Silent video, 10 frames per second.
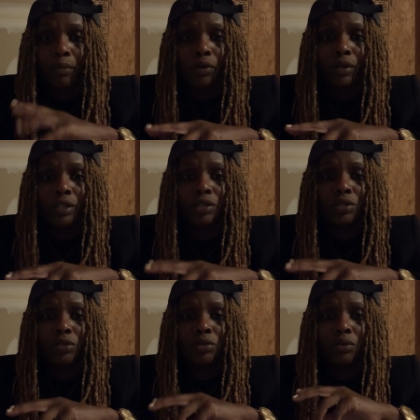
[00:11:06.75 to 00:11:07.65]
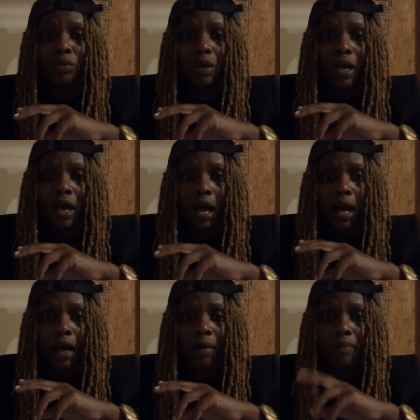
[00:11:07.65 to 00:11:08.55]
more into
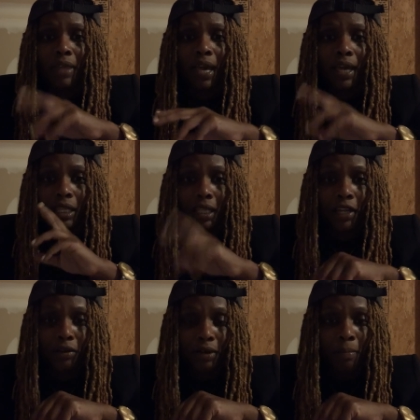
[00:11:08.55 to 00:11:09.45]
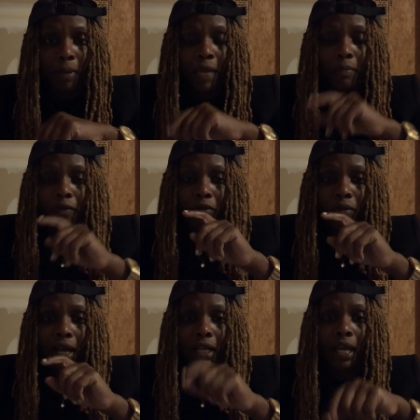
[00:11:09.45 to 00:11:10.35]
that later in May. But for
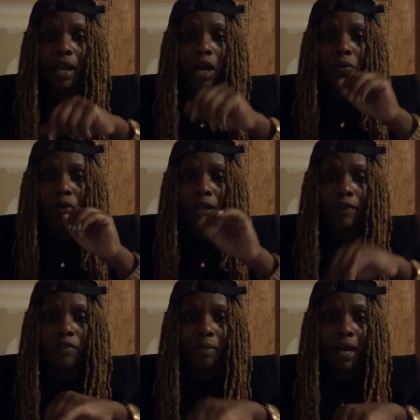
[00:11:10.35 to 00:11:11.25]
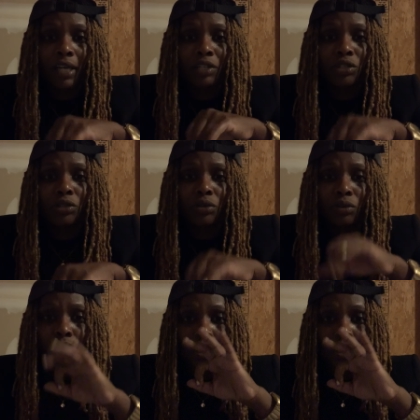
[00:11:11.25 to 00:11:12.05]
right now, I want everybody to